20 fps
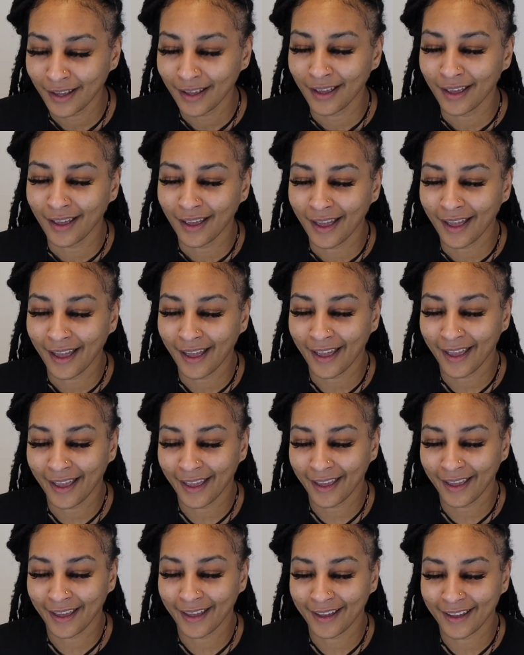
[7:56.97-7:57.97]

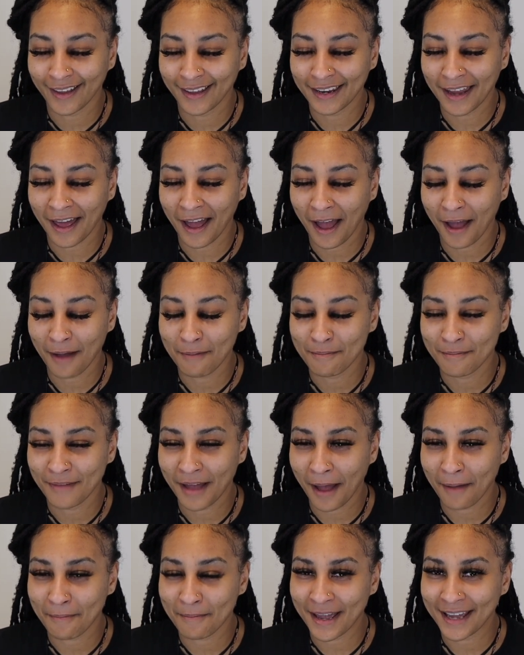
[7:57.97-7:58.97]
And
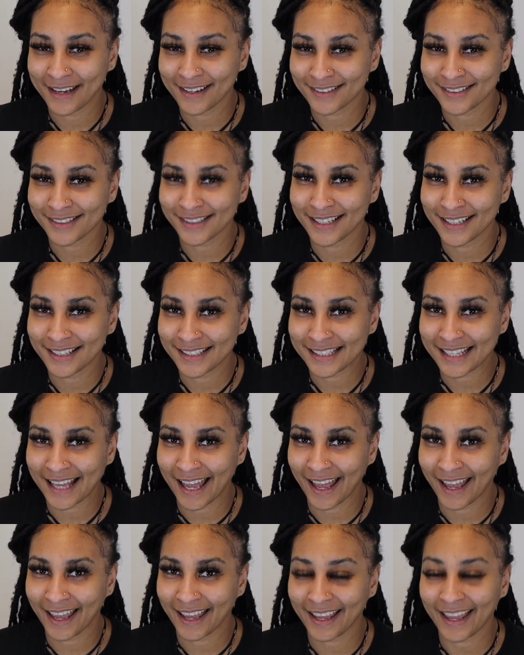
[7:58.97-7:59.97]
I made a
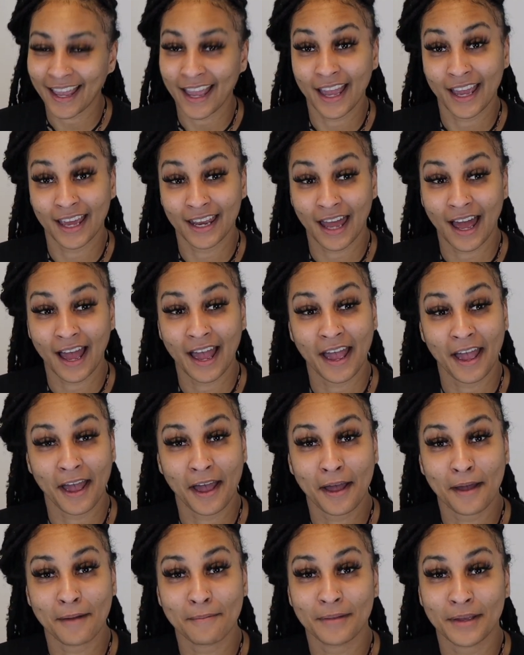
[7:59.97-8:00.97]
cheesecake, and
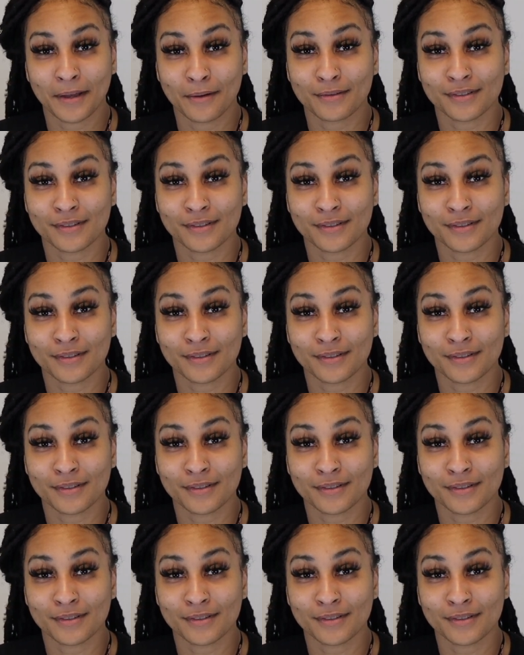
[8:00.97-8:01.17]
it